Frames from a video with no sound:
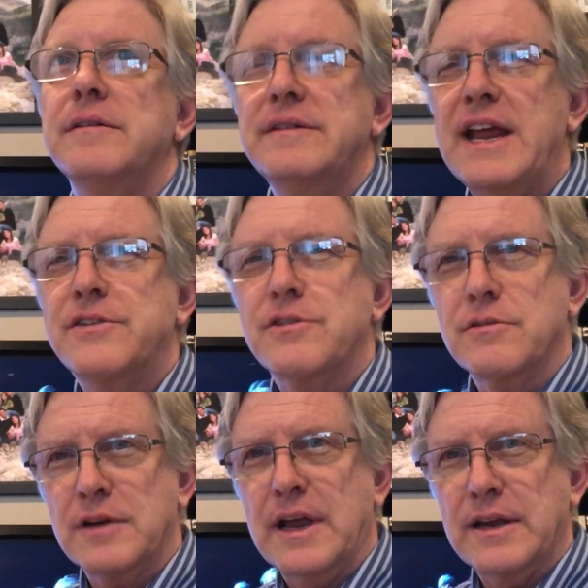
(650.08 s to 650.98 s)

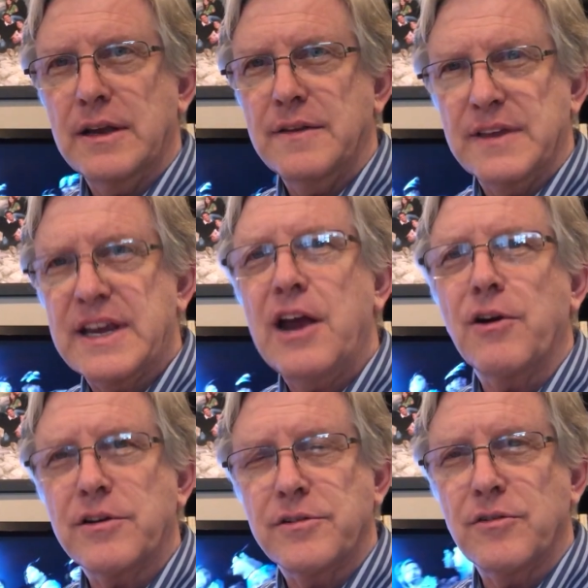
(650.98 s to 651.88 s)
nature and the
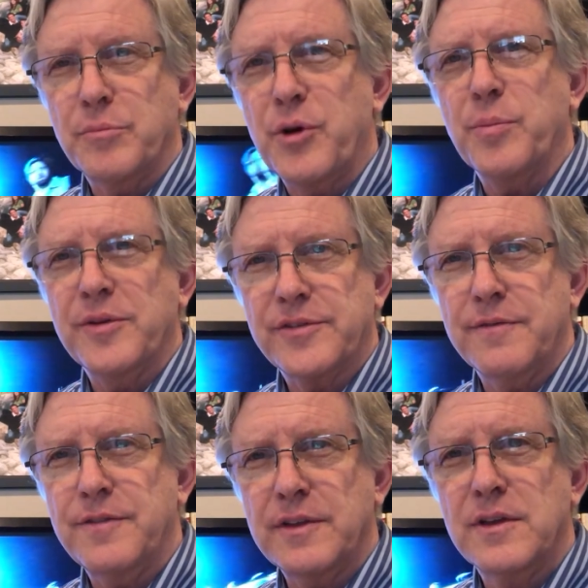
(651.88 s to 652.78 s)
character and purpose
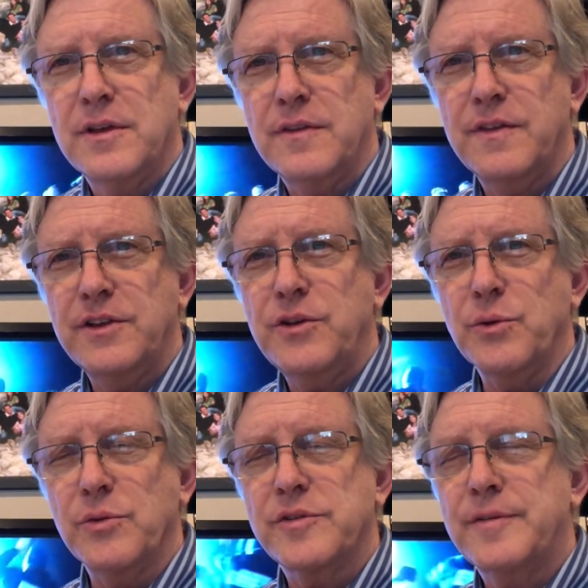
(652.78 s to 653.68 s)
of the
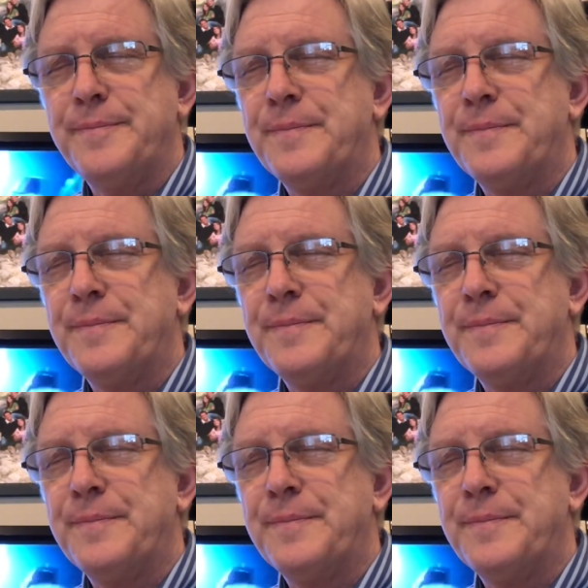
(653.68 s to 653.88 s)
use.